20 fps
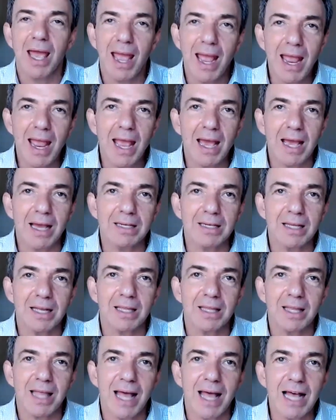And
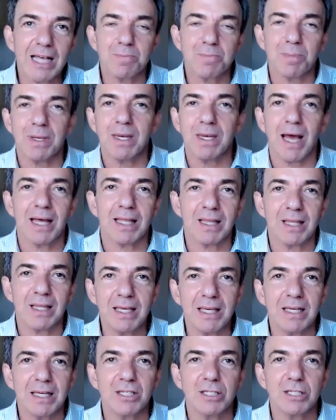last but not
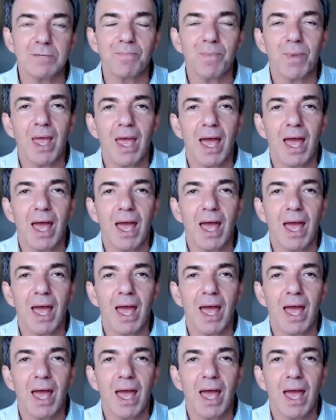least,